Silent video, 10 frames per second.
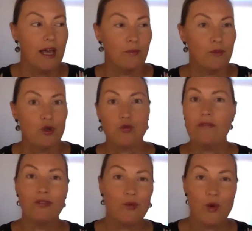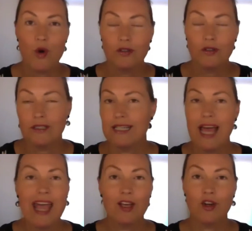travel the world and
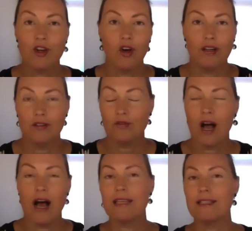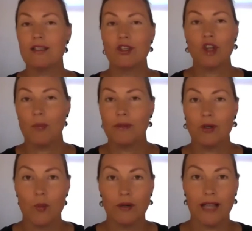take it on and rise to the top of the
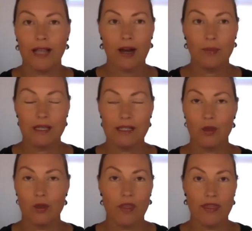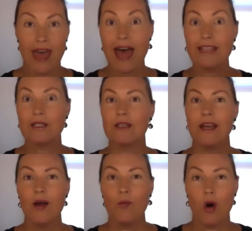corporate ladder, because I thought that that's
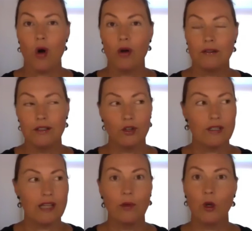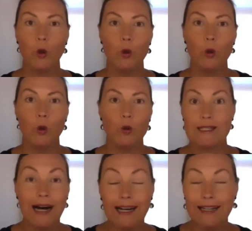what, someone who was
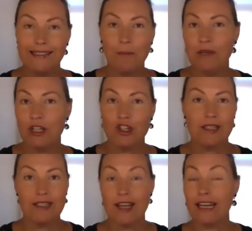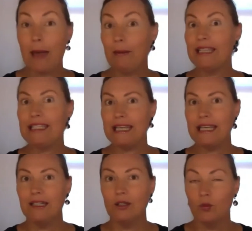smart and ambitious and dynamic
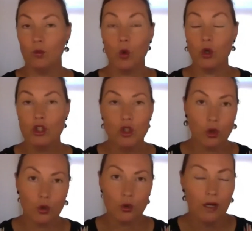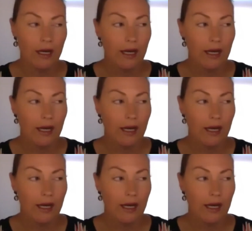did and would do.